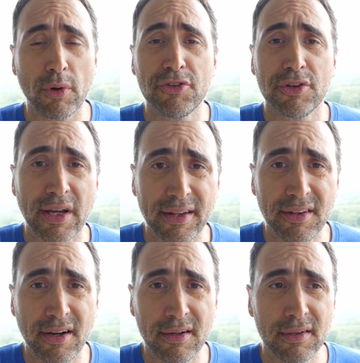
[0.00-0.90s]
Once you get
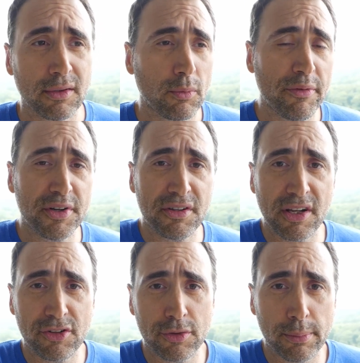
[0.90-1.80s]
there, whether it
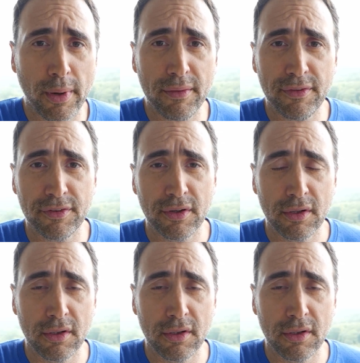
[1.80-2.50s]
takes you a month